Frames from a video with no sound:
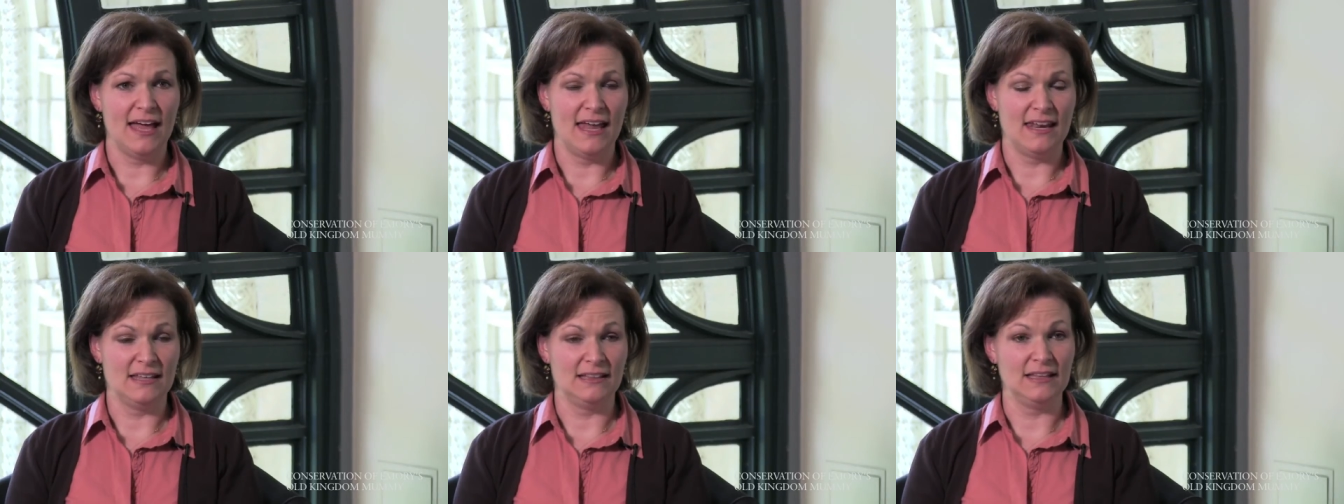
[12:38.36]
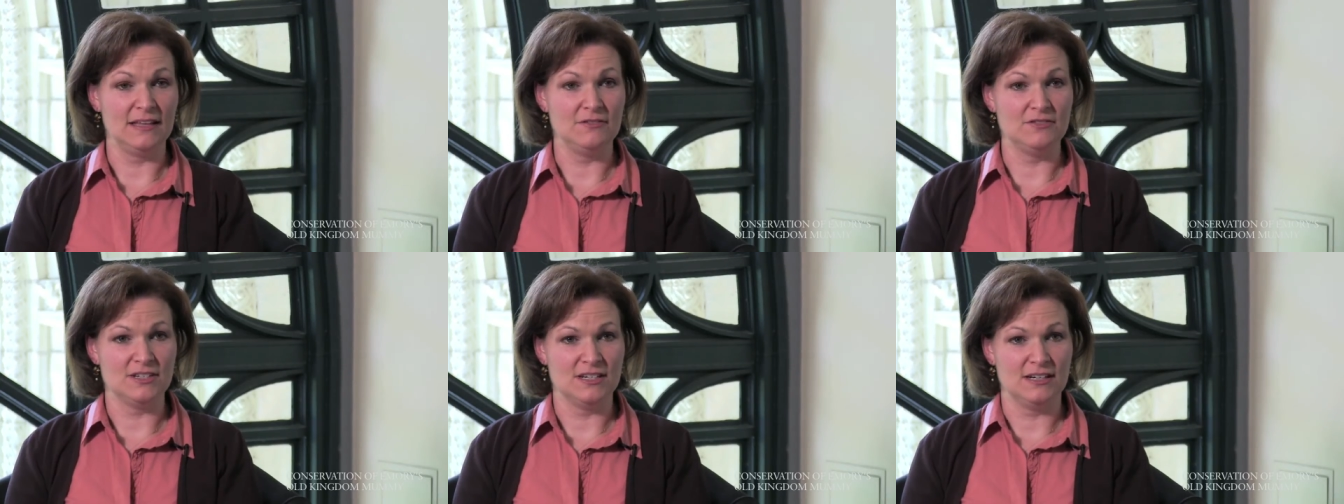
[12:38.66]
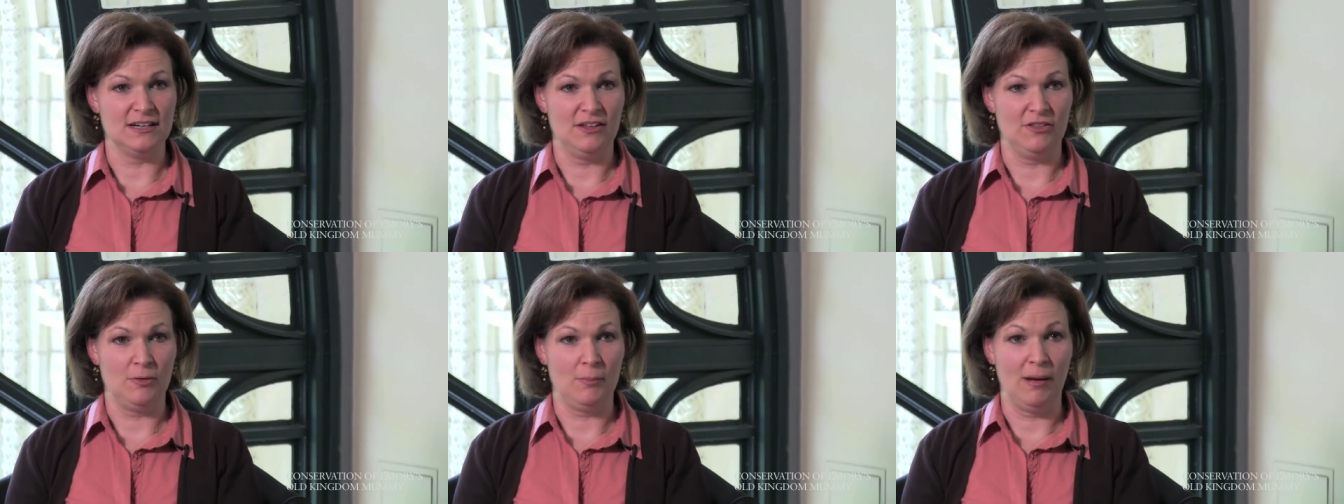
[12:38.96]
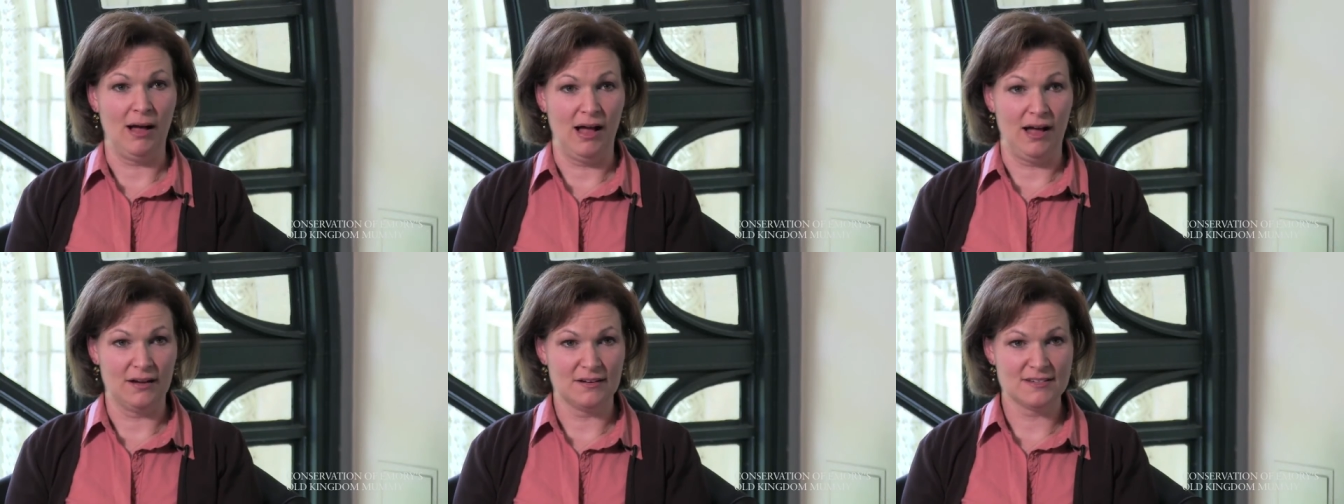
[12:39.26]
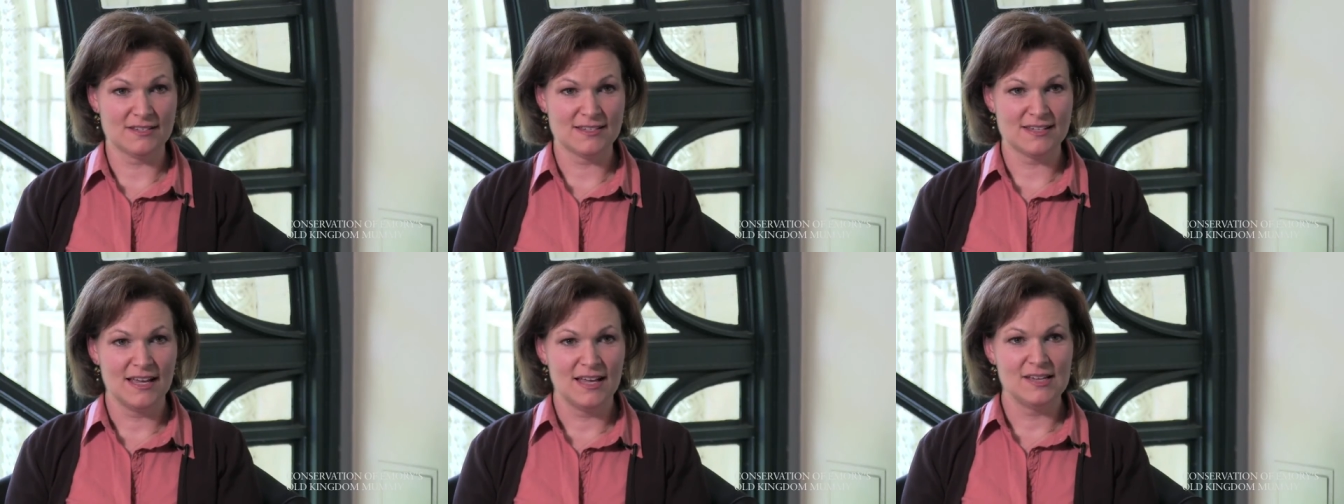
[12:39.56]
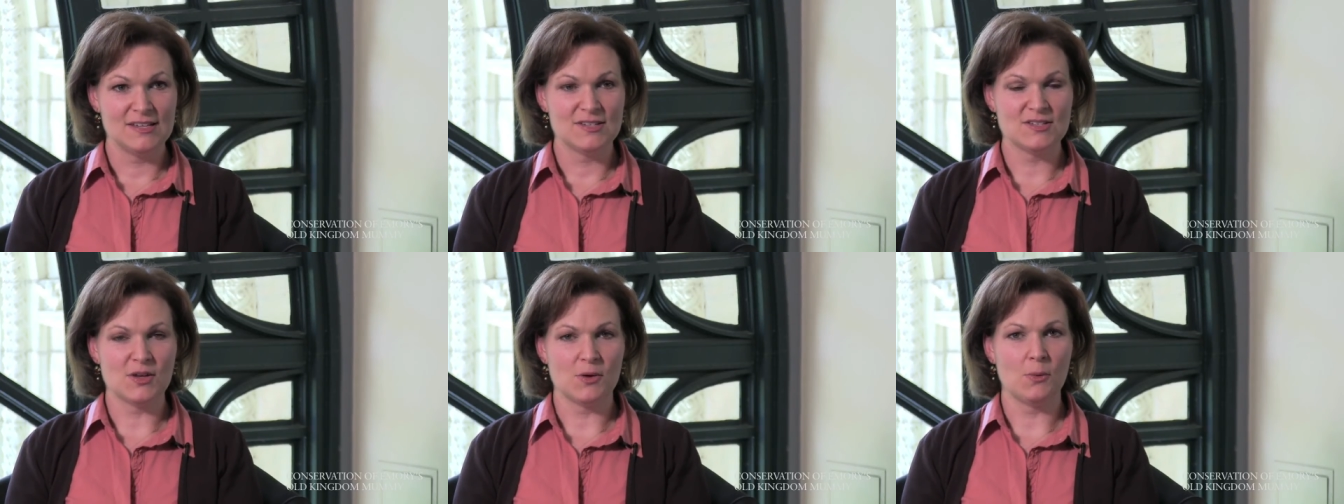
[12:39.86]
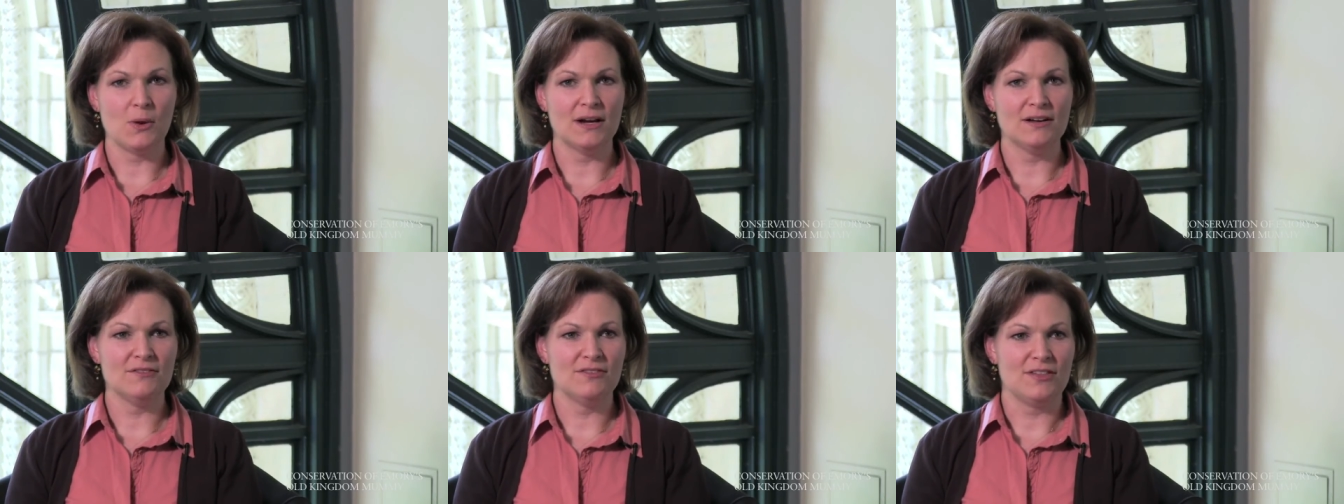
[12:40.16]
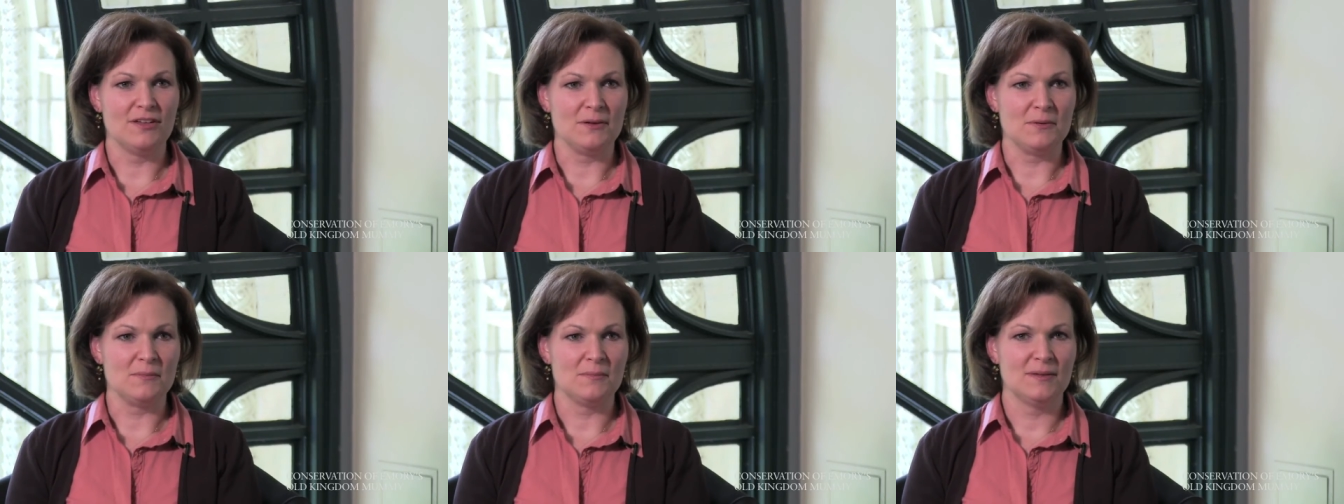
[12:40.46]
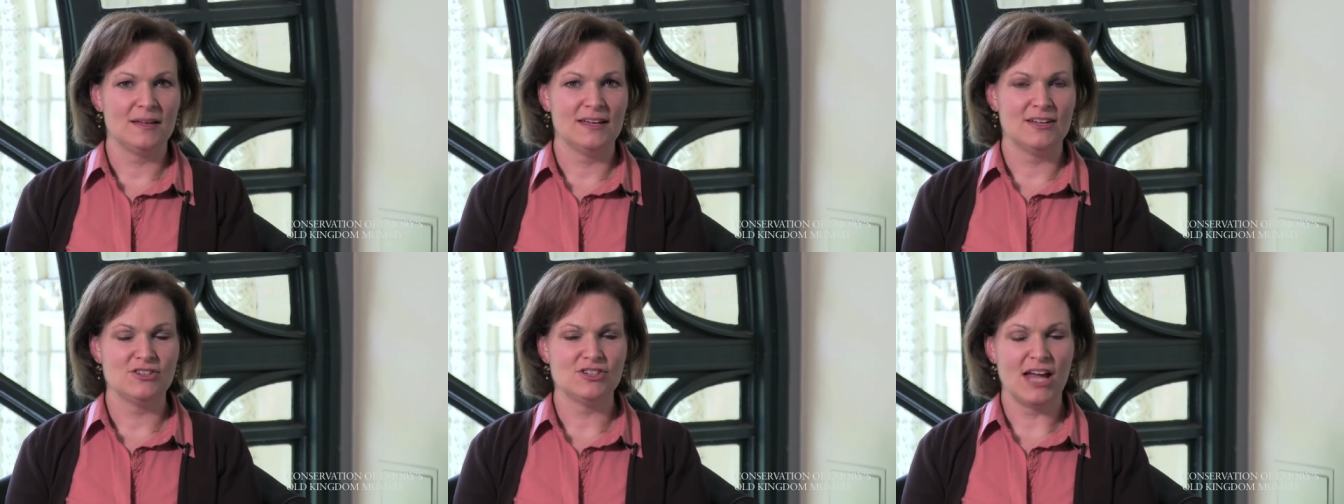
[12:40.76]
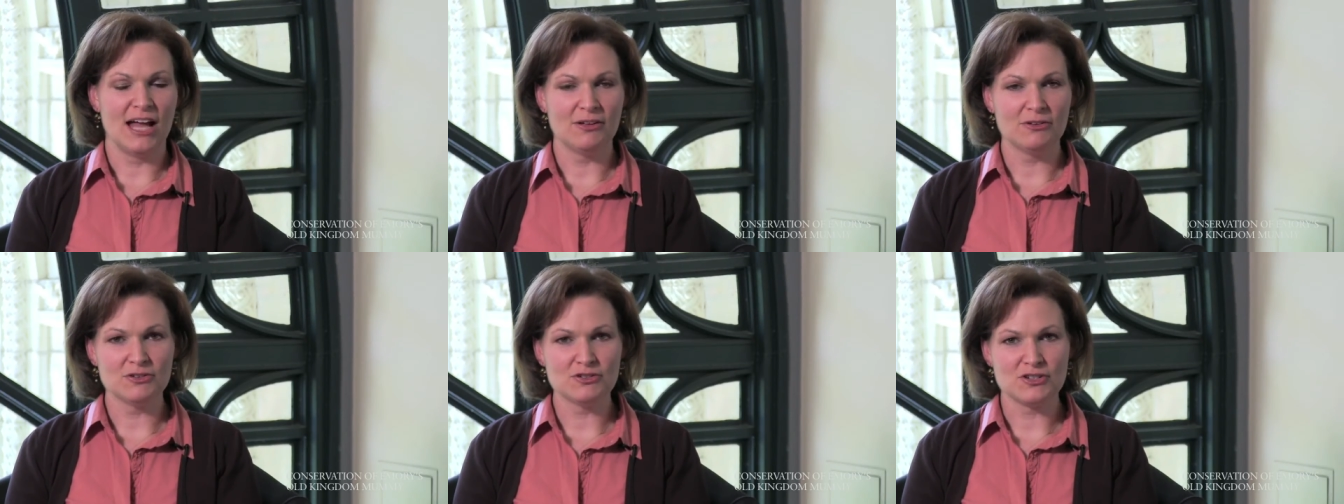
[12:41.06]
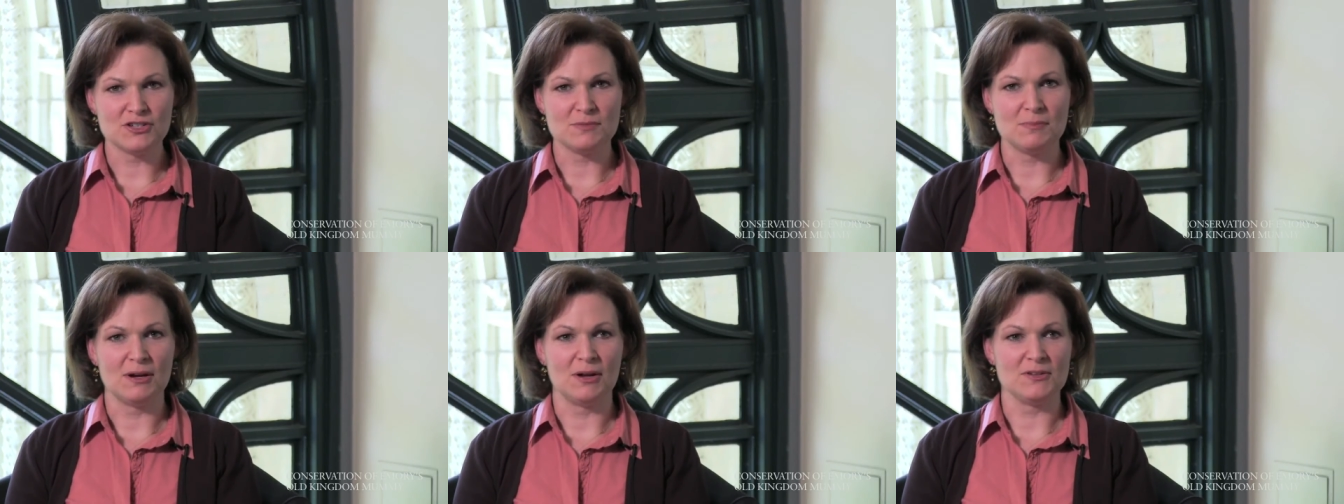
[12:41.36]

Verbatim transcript: the head had lived in another box. So one of the challenges,